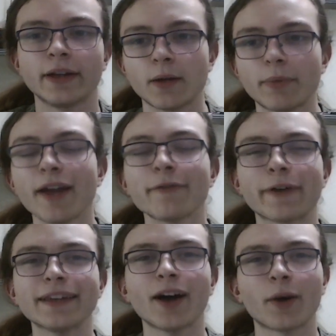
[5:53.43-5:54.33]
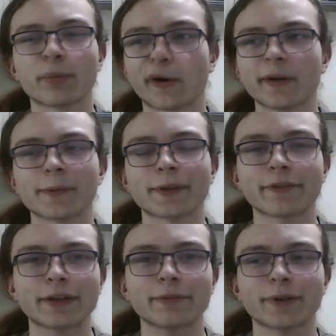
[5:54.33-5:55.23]
By then, I'll probably
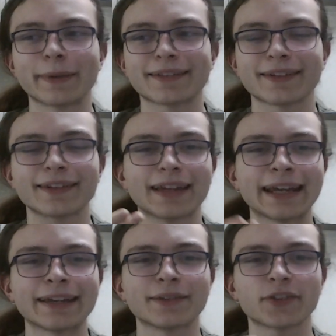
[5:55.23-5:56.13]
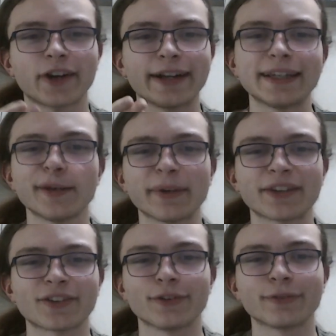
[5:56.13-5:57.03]
have implemented a tiny
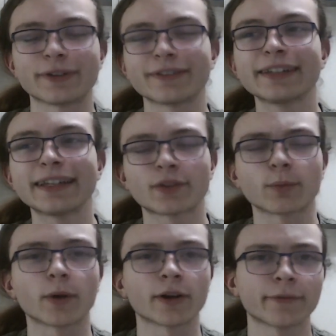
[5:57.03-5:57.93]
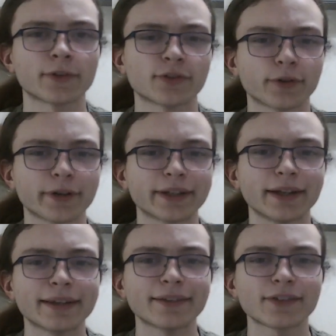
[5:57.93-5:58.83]
bit of at least one of the
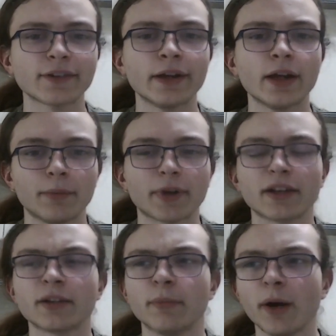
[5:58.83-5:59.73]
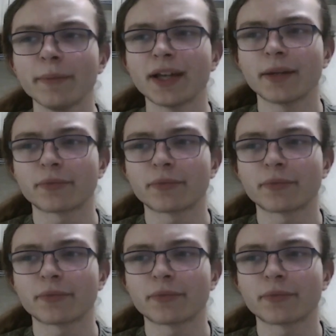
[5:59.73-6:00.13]
storylines, but at the moment I'm